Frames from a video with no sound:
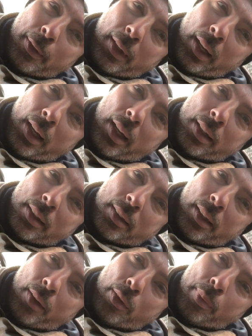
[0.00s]
and
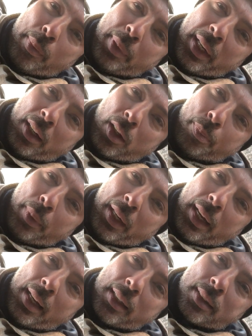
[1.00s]
I will be picking up my
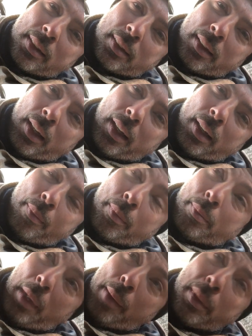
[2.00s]
gas
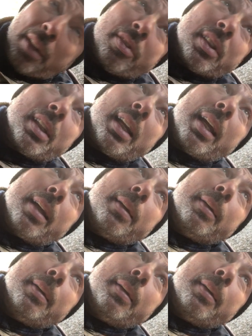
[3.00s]
maybe even today.